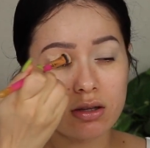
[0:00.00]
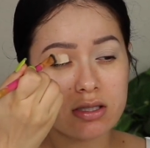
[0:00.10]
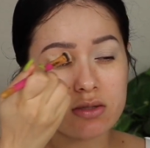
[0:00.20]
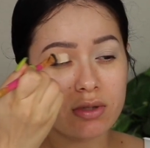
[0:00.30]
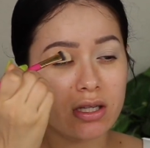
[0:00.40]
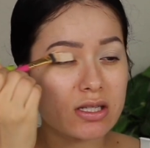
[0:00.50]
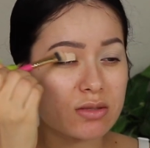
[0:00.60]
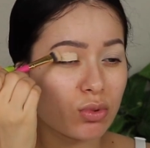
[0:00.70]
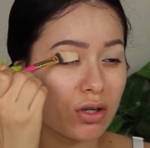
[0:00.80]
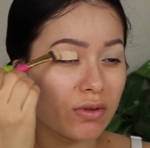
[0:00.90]
This one
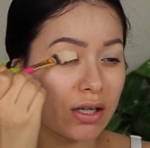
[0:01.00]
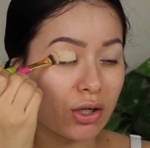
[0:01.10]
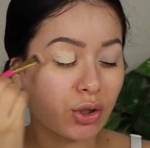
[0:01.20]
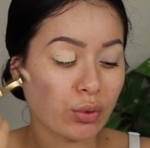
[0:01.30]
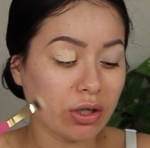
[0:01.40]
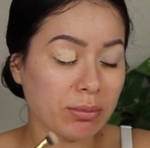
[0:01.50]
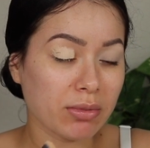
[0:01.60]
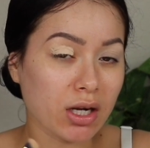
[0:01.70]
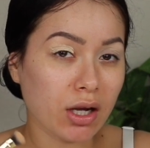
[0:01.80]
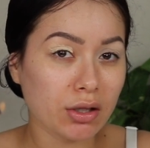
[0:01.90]
is more of like a
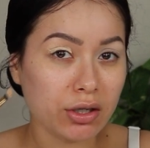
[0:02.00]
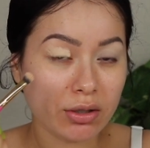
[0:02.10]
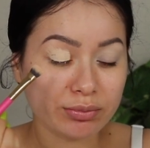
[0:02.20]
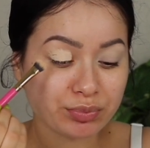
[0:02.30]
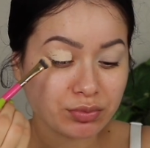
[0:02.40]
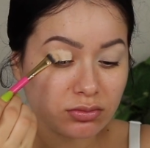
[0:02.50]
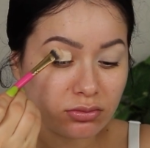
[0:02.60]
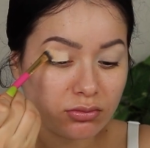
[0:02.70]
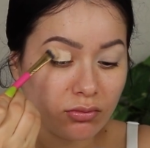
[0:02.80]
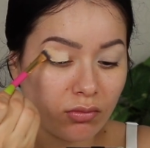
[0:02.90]
cream color.
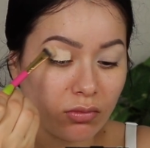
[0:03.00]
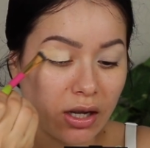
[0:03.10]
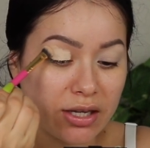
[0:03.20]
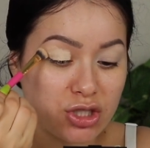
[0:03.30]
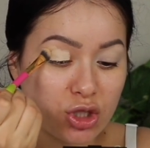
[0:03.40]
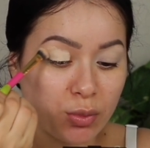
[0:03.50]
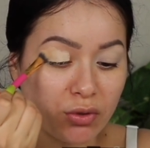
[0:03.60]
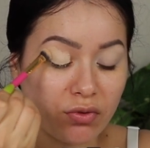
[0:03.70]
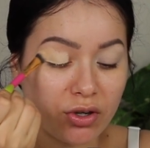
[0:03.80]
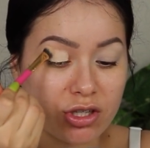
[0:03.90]
I do
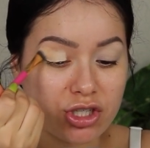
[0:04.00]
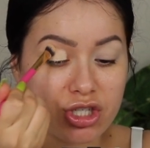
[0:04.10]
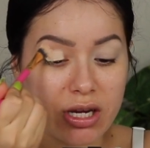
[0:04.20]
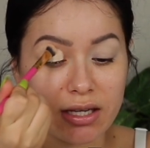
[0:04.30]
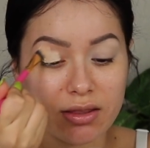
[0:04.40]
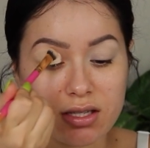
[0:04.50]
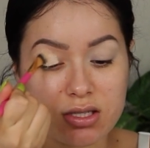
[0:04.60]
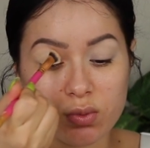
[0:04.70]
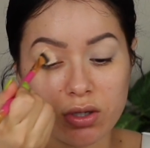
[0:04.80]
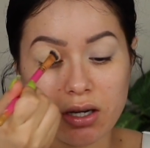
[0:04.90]
prefer the shade in
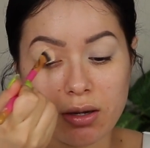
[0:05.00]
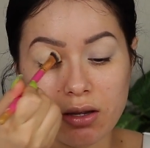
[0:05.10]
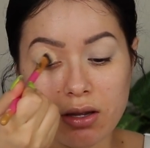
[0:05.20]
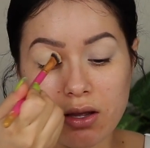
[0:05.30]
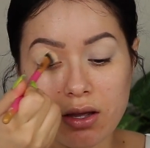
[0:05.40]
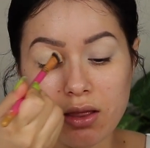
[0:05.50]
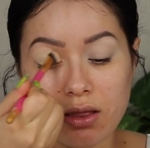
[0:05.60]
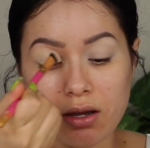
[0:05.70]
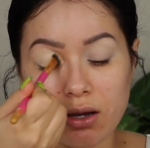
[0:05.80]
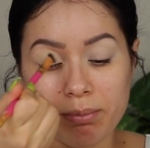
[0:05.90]
this one
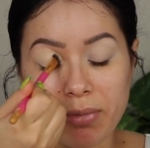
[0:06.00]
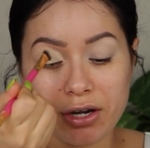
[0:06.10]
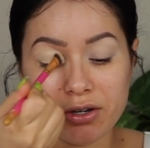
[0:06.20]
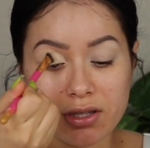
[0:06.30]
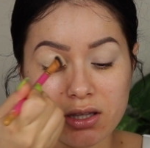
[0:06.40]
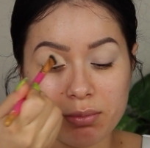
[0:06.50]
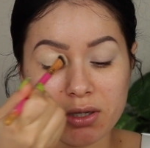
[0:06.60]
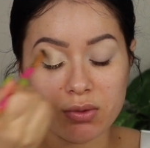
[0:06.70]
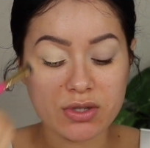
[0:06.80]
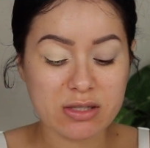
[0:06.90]
better than the
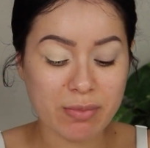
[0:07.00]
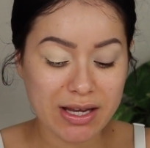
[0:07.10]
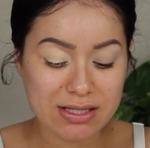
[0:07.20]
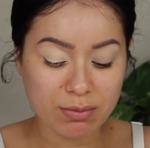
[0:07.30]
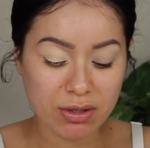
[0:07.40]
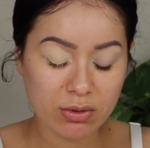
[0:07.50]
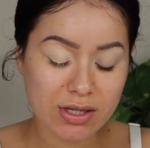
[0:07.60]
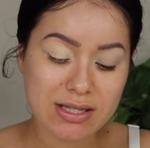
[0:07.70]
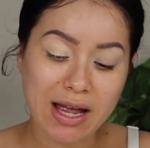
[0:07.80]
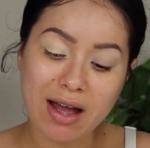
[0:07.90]
Plouis base. The
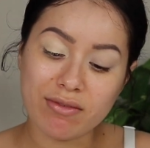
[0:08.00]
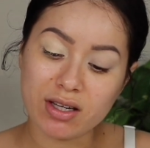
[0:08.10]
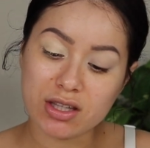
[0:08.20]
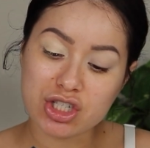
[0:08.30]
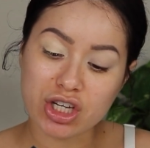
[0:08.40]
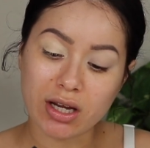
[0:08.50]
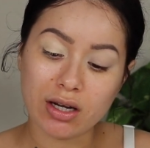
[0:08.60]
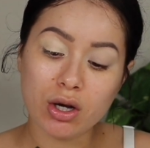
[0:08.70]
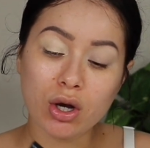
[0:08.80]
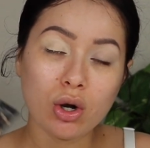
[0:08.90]
Plouis, I have it in the
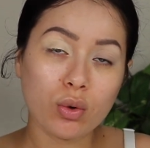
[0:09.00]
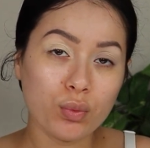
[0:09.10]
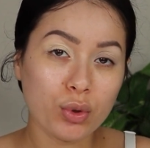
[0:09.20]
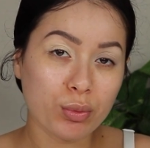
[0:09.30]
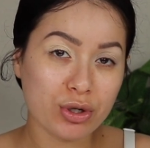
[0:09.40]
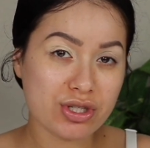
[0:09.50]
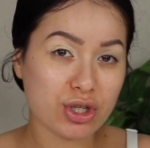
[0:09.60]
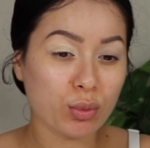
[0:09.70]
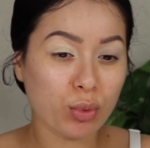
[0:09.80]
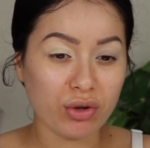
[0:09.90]
shade Rumor
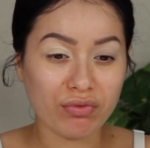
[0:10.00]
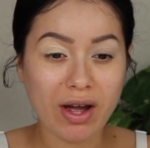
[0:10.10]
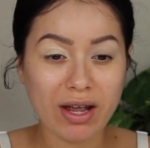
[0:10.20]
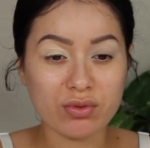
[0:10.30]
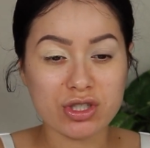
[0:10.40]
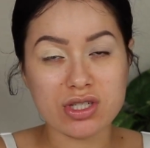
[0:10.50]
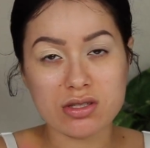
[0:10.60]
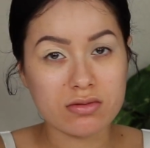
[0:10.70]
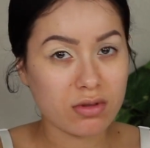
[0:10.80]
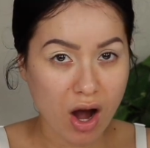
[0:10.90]
0.5, which
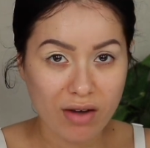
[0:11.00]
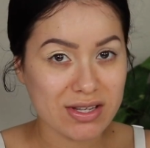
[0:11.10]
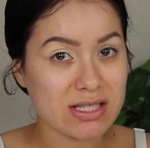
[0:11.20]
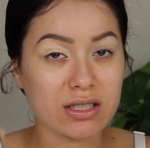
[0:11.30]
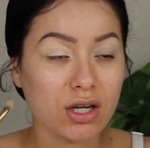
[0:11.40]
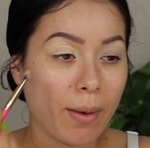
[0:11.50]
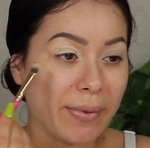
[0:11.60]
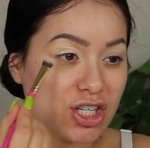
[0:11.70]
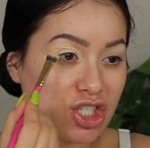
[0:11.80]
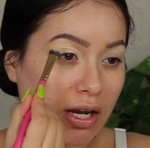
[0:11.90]
is obviously not
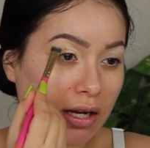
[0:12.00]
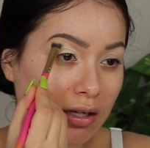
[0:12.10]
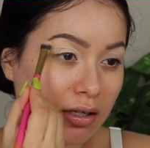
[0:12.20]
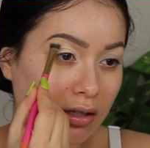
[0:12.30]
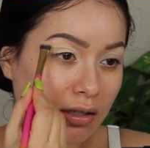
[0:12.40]
my shade.